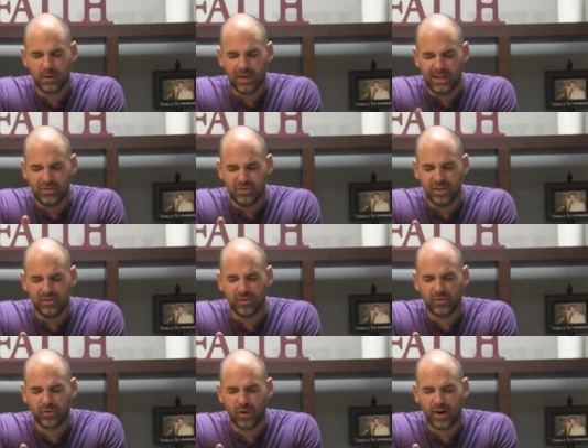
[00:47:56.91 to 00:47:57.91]
In
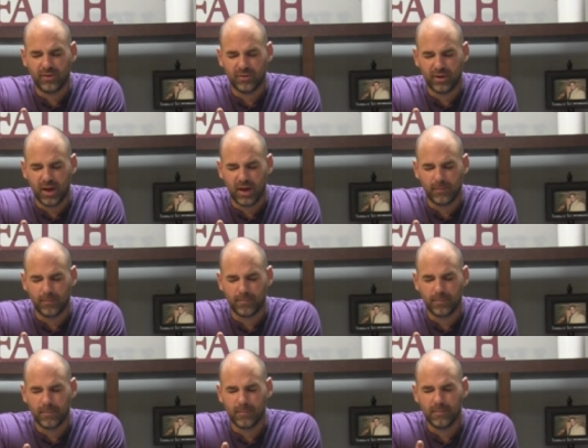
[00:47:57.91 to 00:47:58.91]
Jesus Christ's
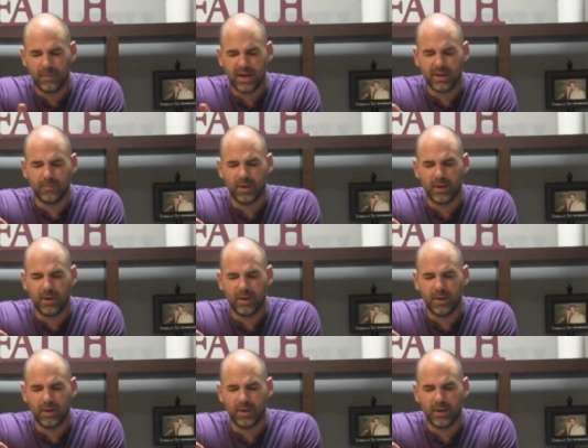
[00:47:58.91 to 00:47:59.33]
name,